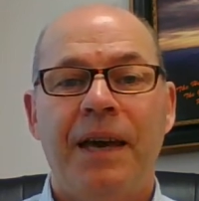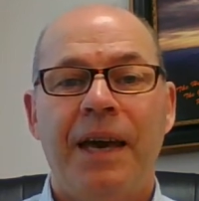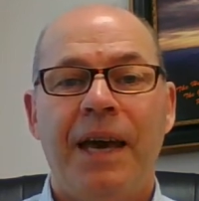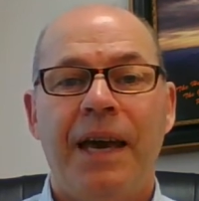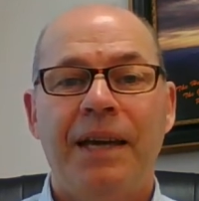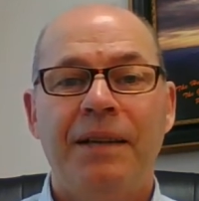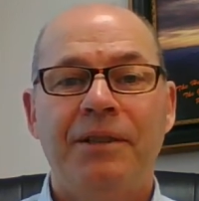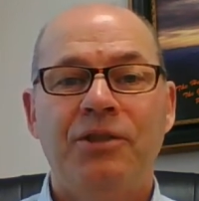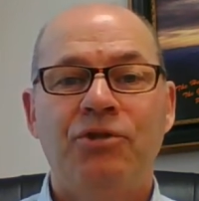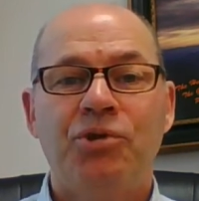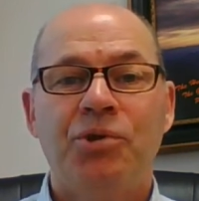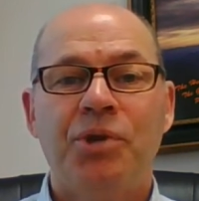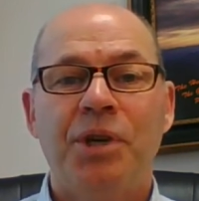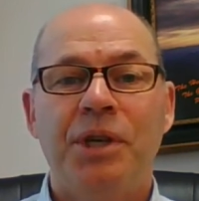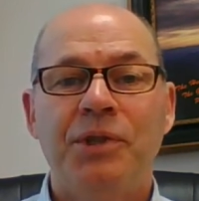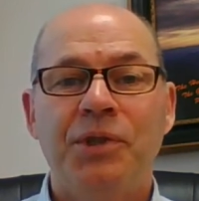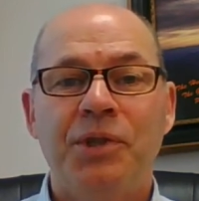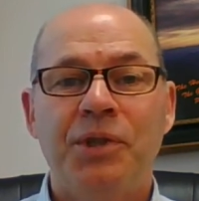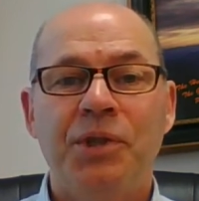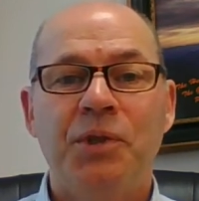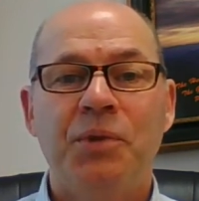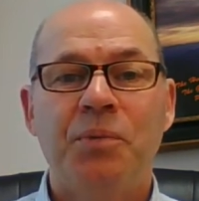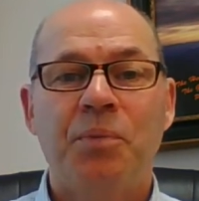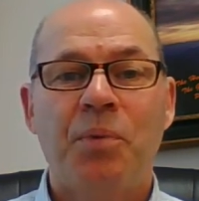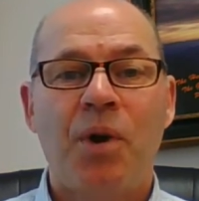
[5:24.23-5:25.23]
and
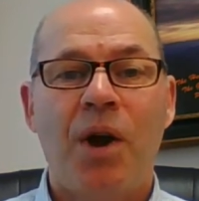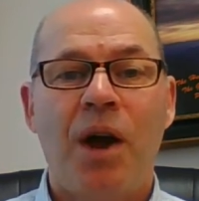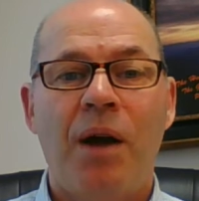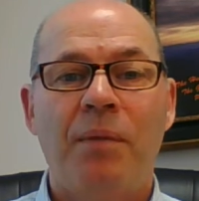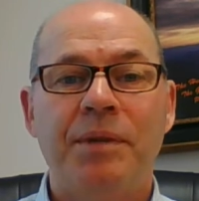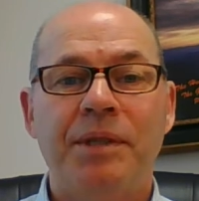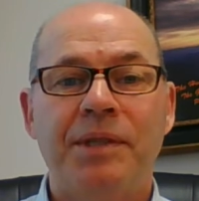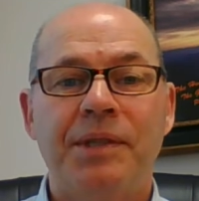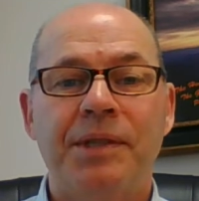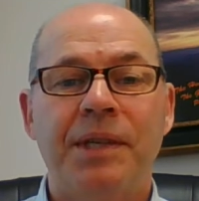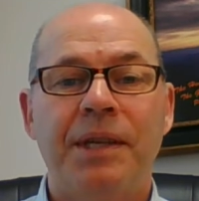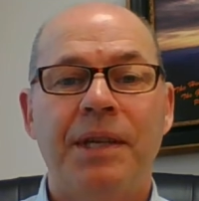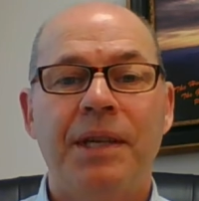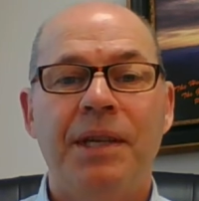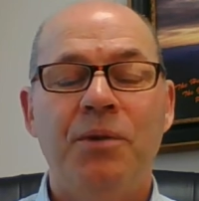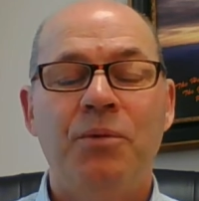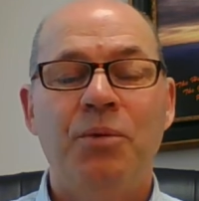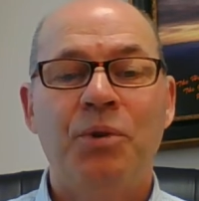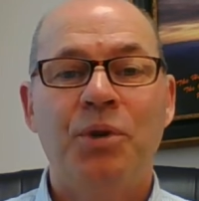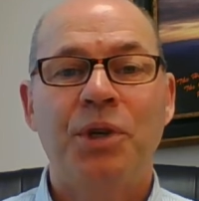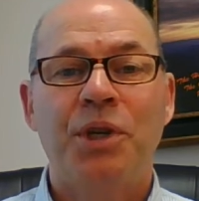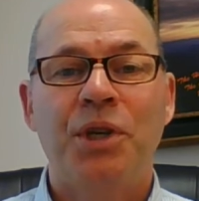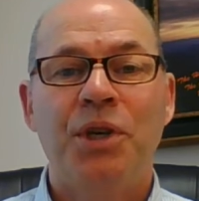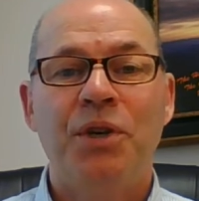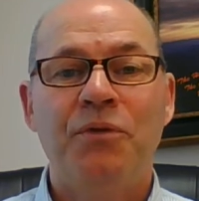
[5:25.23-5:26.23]
trust his promise that he
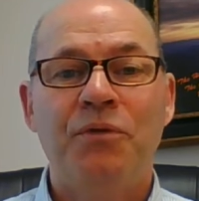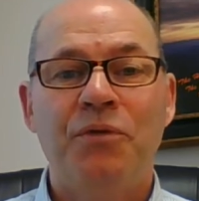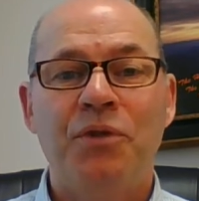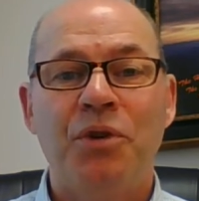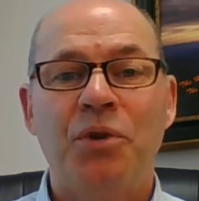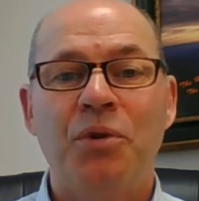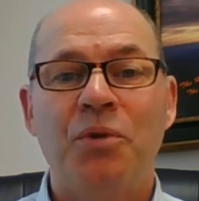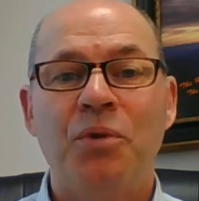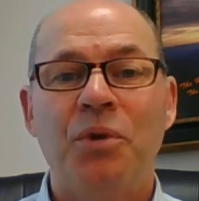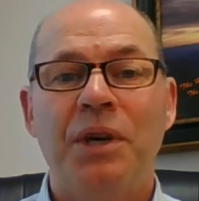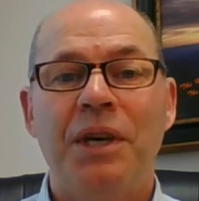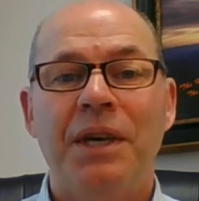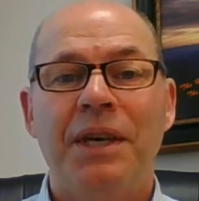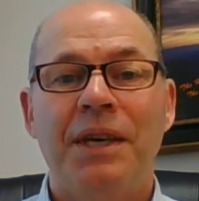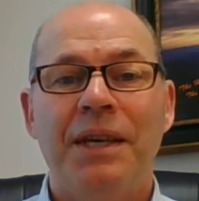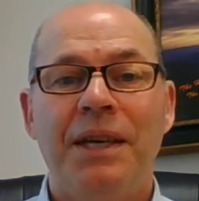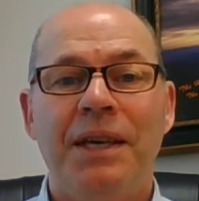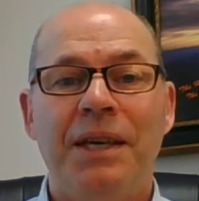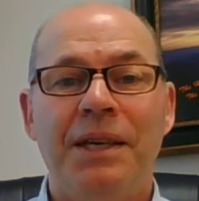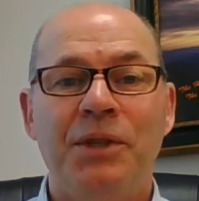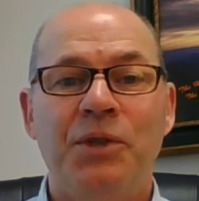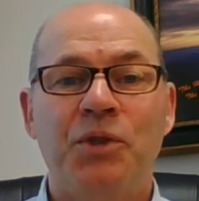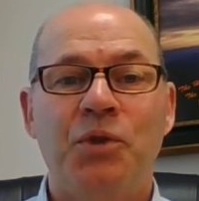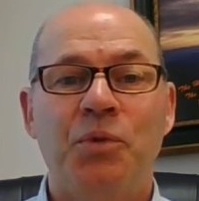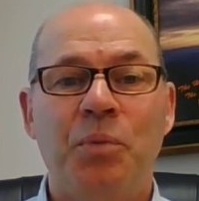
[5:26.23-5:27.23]
will give you
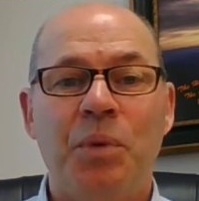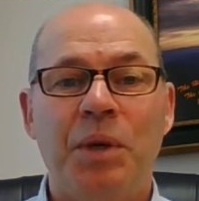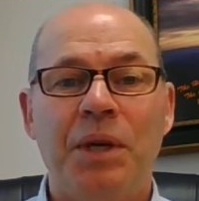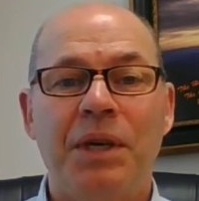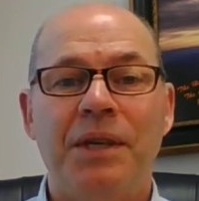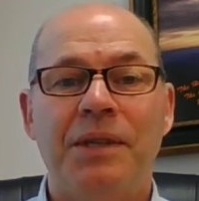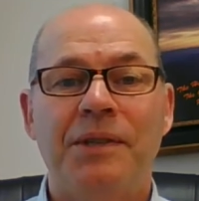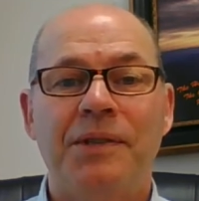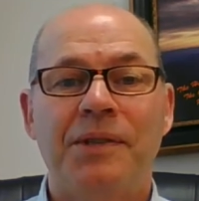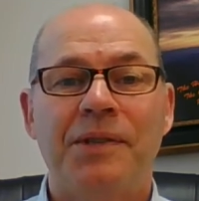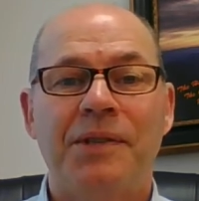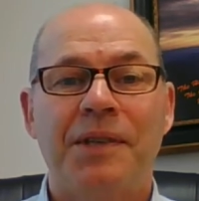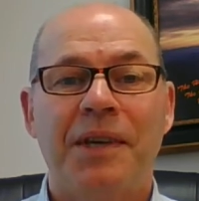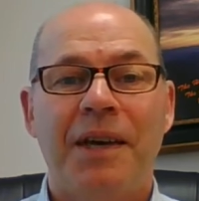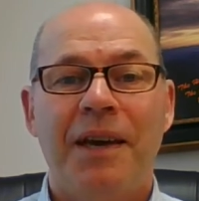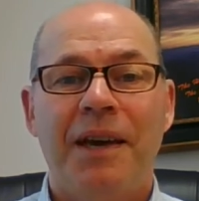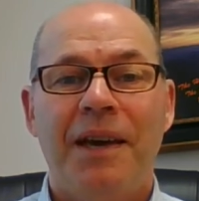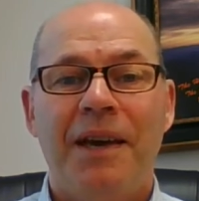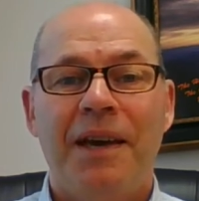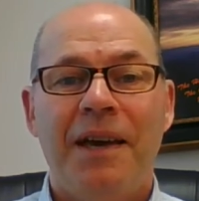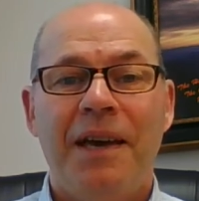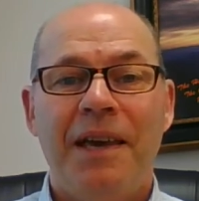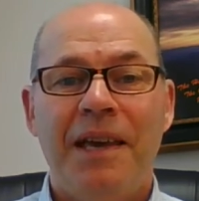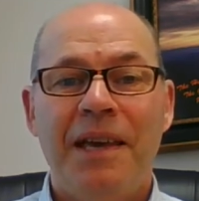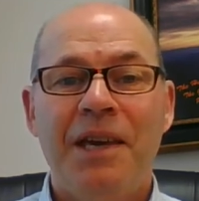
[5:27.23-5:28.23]
his peace.
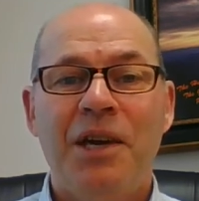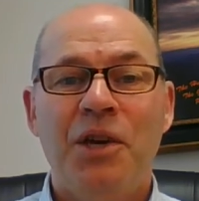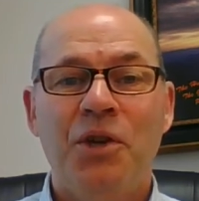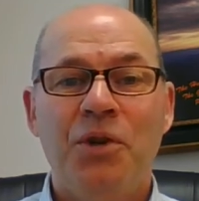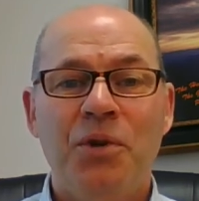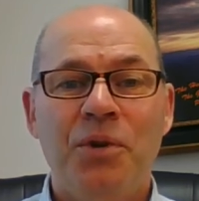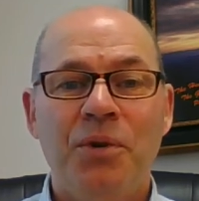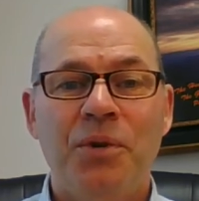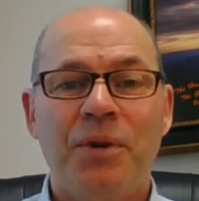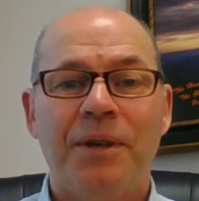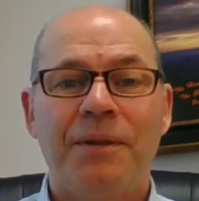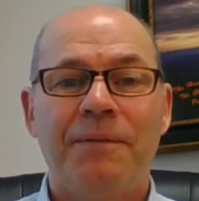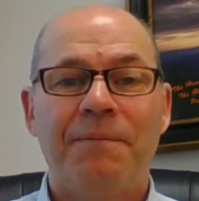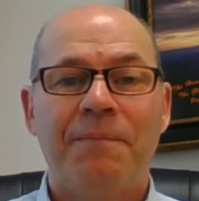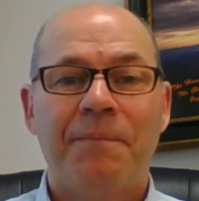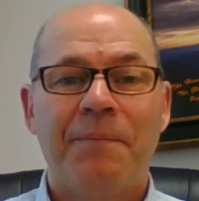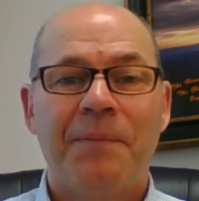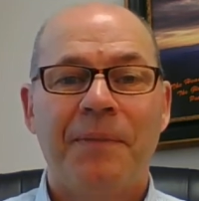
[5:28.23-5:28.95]
He can do it.